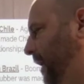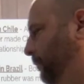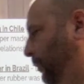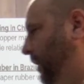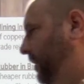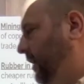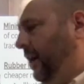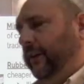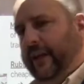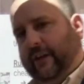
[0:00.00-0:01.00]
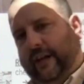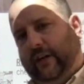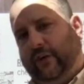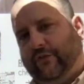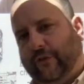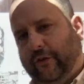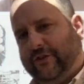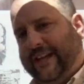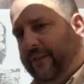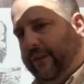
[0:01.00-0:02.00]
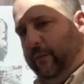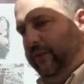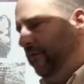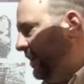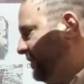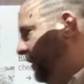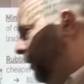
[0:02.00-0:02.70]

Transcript: Britain, on the other hand, goes further south. They will invest in